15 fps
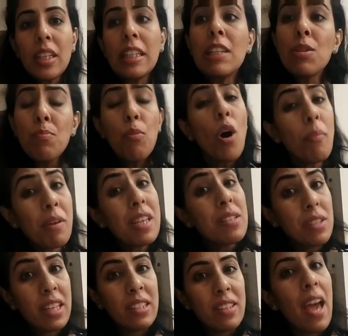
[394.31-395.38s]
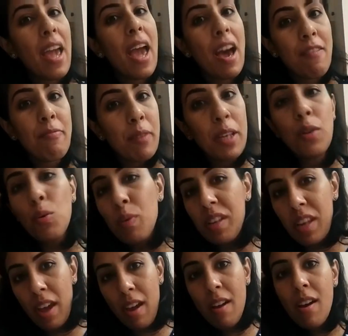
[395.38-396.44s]
It's mommy's guilt. I have been over
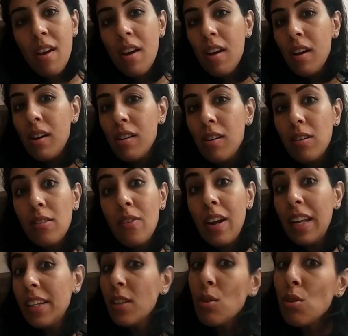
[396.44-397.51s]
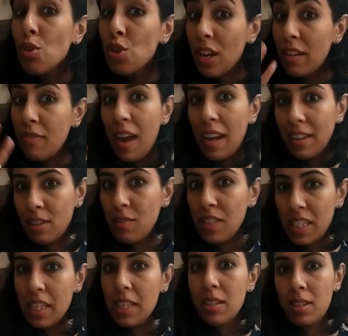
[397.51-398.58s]
there. Related to shelf
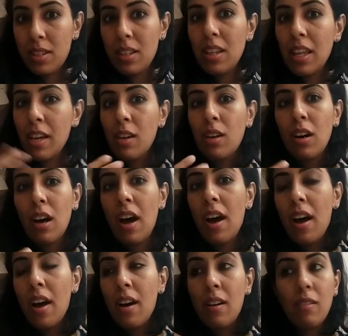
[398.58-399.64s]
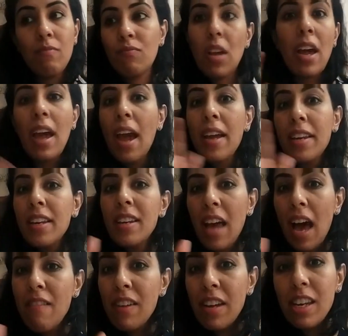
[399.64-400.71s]
activities, like I didn't
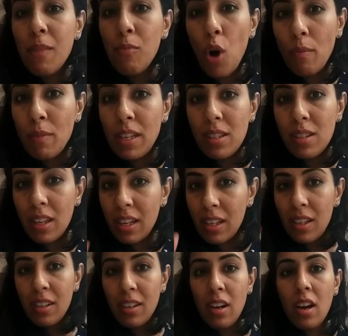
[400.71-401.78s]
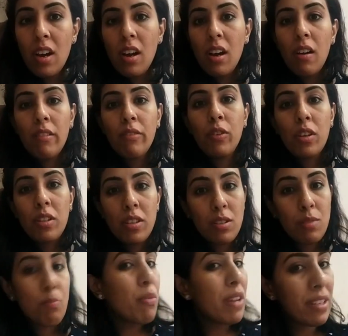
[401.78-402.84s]
have any mommy's guilt for this
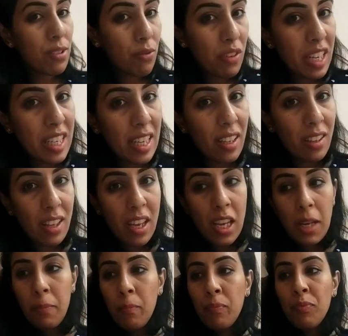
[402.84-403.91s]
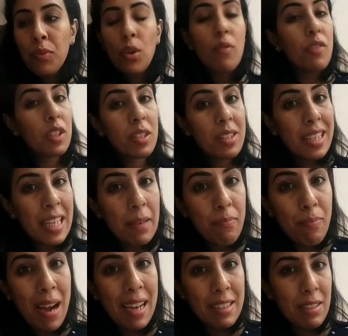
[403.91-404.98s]
breastfeeding thing, for the sleep
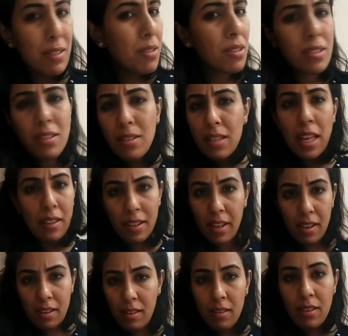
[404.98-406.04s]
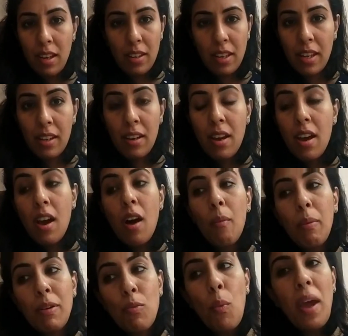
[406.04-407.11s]
patterns, nothing, nothing.
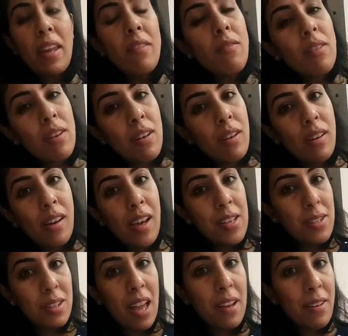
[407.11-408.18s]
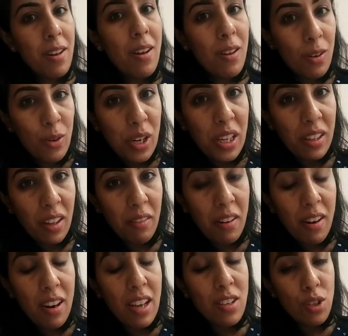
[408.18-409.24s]
But when I started learning that
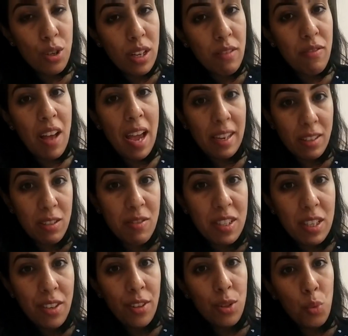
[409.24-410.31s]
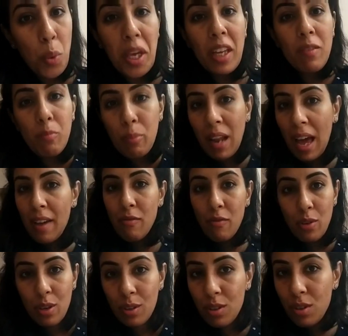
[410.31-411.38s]
there are shelf activities we can plan
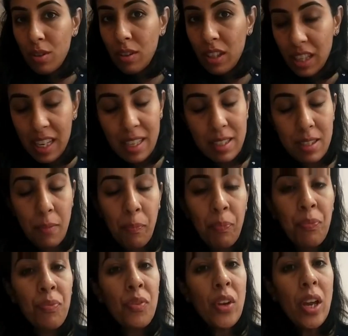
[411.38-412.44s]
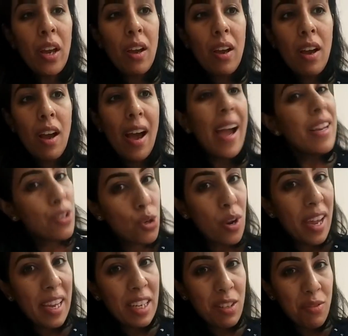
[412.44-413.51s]
for kids, I
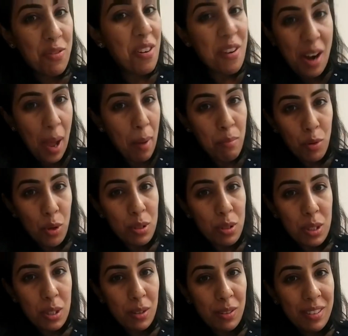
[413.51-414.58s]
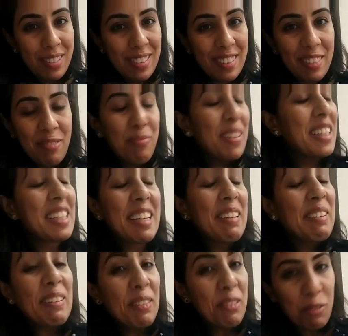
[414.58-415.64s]
tried for Ram also, but it
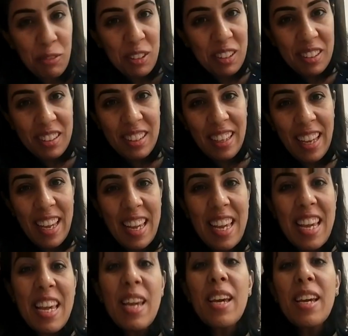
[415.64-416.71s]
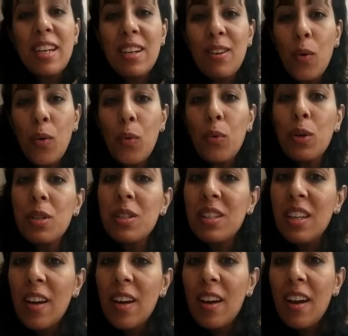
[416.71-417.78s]
didn't work. He was
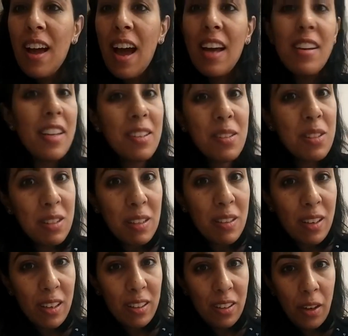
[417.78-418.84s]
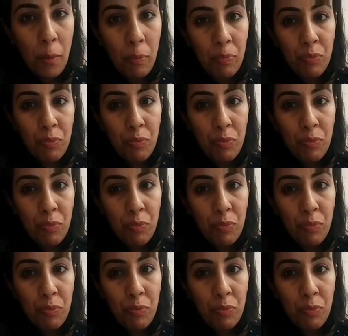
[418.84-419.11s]
an instant learner.